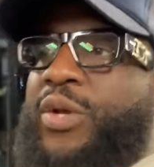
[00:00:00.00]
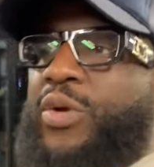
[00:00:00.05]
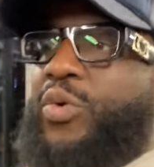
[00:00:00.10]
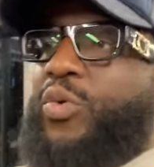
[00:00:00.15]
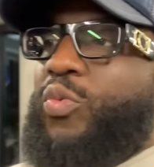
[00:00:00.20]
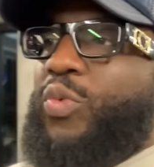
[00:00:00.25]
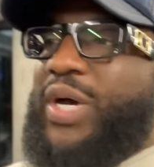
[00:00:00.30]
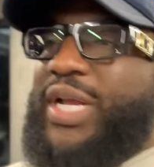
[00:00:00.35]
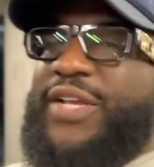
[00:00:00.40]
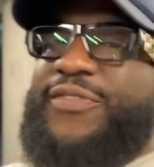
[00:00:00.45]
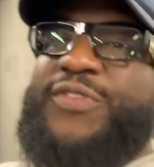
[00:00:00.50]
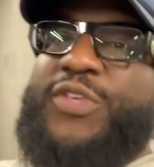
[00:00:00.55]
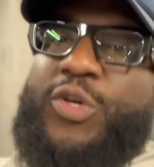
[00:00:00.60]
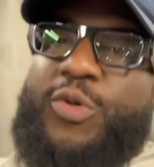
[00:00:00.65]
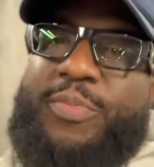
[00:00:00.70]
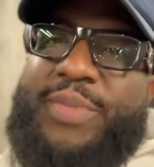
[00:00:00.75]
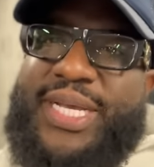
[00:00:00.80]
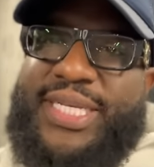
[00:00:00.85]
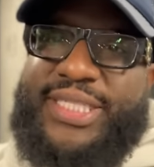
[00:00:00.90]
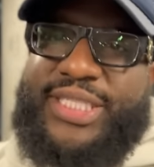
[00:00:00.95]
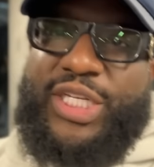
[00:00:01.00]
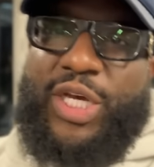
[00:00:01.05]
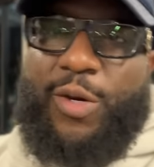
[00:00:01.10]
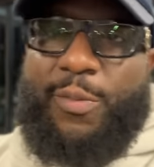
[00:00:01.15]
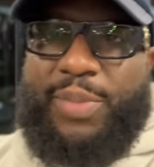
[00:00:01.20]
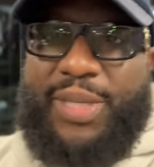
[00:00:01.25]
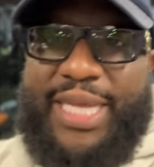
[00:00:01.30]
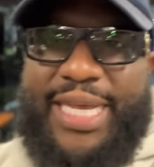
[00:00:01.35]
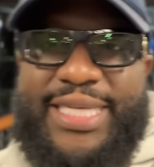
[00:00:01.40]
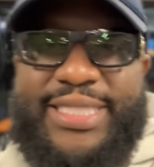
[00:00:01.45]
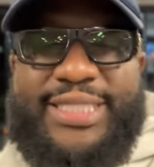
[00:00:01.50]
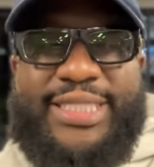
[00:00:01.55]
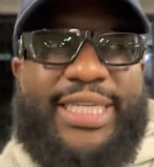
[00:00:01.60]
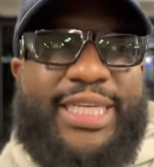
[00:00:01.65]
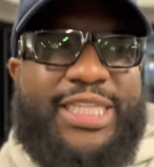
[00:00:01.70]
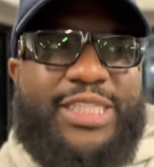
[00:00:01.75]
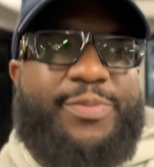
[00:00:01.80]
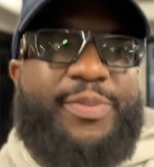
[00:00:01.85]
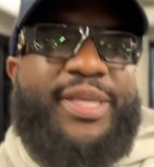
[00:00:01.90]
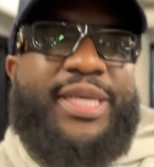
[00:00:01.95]
What if you miss your
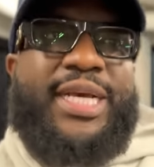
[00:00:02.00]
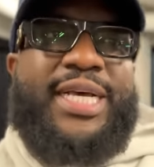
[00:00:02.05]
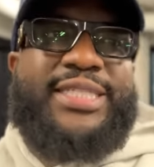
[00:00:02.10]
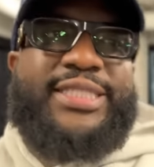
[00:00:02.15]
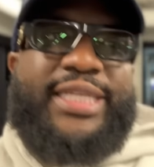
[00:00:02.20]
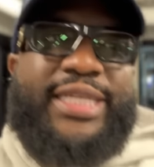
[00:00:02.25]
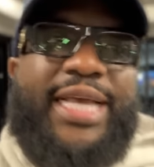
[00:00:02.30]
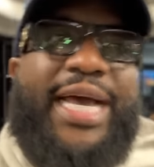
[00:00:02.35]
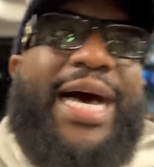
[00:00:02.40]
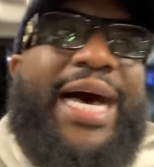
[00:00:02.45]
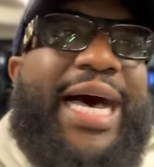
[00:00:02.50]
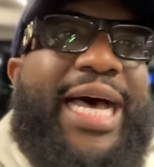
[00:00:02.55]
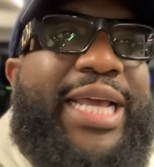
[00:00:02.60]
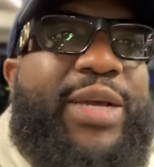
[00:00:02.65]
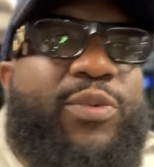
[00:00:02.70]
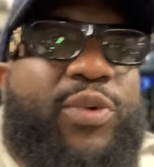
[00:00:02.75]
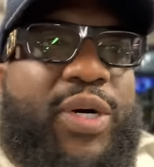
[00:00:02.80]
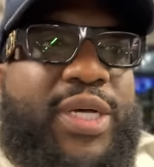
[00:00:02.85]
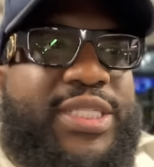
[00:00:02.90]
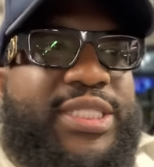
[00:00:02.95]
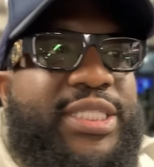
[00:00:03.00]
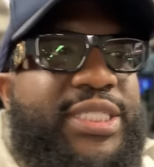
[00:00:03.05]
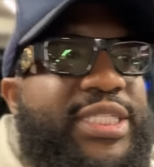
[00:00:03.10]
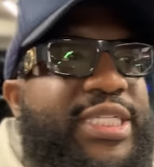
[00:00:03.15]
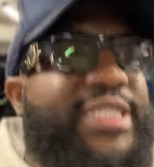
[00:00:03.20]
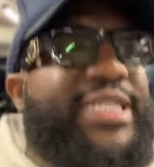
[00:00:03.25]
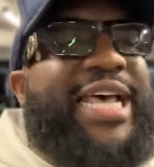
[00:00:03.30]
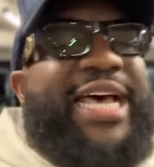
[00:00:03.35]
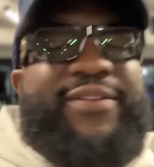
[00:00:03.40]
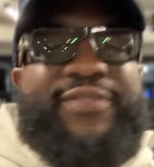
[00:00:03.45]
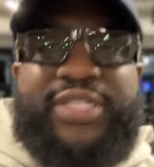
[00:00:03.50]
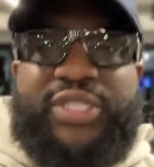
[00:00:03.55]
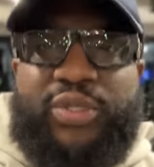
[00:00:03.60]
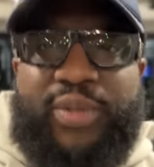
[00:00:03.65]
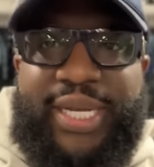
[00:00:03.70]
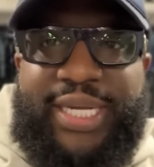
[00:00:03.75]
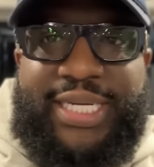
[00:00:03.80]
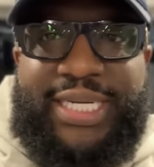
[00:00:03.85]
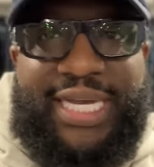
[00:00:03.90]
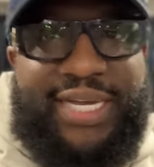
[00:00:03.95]
blessings because a guy wants to just have a
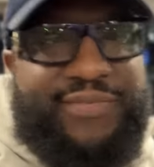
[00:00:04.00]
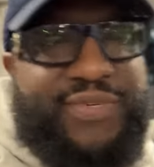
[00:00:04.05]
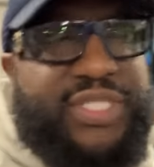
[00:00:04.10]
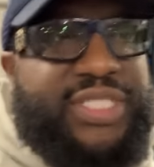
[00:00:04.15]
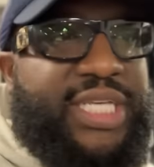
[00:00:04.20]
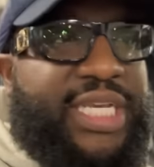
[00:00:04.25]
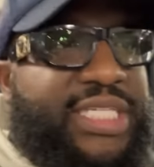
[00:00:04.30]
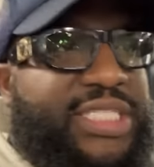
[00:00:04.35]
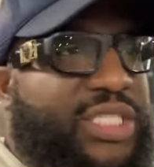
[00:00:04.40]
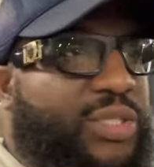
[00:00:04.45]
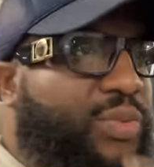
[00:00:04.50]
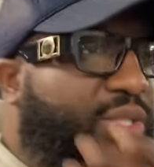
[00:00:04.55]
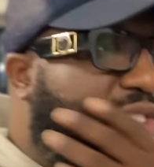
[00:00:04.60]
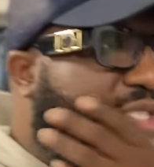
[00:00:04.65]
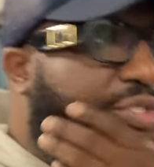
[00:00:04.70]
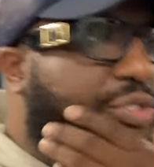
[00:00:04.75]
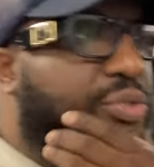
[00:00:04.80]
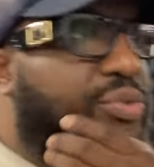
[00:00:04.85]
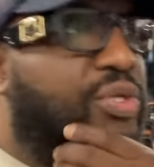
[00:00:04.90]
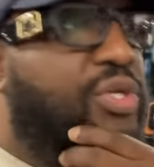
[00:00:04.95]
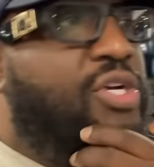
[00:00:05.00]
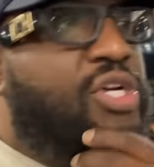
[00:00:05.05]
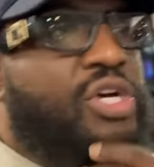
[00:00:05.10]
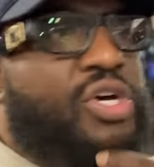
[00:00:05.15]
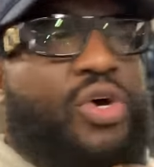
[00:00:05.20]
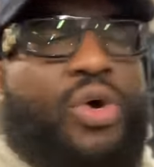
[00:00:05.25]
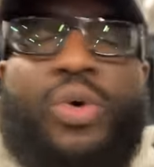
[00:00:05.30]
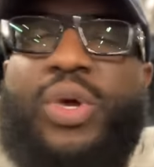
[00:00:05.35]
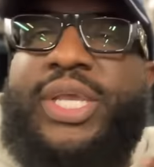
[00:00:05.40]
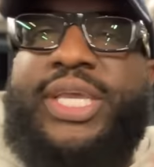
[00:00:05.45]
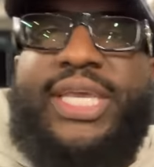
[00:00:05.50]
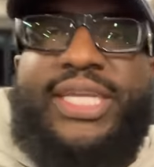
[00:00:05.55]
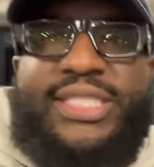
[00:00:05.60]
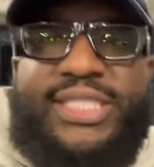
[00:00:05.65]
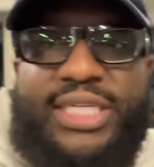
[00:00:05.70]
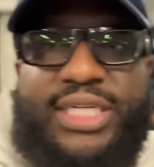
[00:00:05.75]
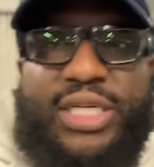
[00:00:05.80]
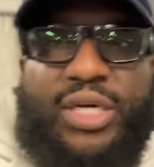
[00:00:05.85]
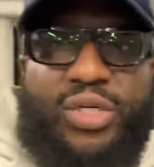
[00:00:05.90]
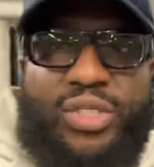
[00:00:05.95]
great conversation with you or get
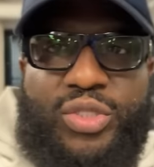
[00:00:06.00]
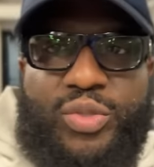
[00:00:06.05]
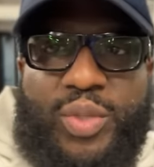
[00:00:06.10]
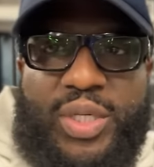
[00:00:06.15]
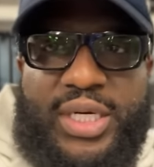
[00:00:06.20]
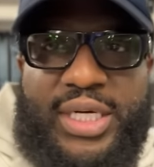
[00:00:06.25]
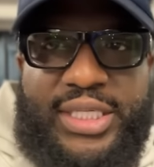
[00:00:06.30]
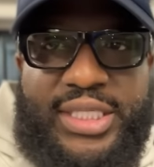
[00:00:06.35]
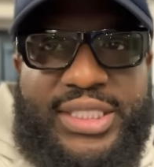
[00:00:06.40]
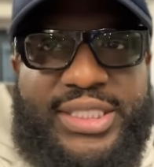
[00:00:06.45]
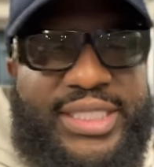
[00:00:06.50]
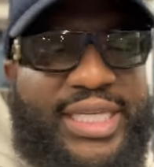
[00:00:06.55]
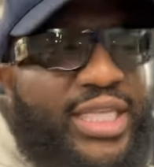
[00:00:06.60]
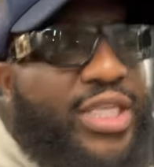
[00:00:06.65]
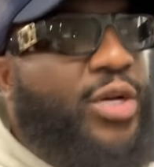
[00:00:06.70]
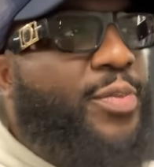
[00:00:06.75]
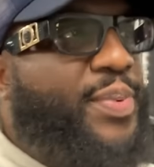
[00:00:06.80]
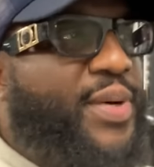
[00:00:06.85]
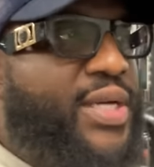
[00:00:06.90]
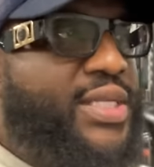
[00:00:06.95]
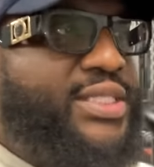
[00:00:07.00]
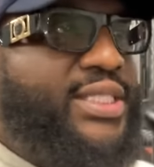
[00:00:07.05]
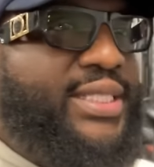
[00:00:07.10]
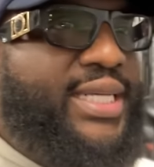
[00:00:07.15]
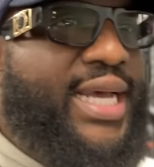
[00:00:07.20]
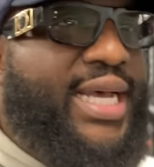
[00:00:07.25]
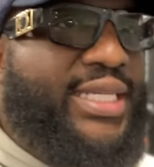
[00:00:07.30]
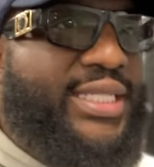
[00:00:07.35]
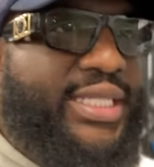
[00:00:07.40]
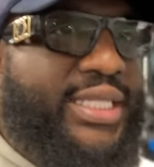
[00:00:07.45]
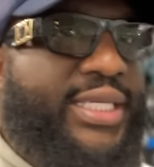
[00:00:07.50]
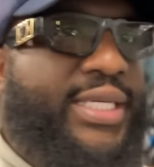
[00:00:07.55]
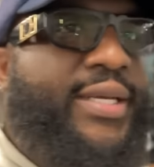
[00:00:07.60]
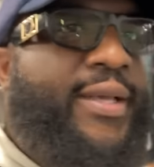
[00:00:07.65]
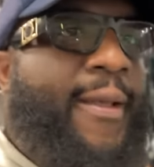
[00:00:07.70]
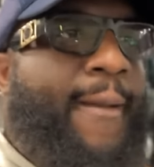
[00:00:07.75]
to know you or understand your personality?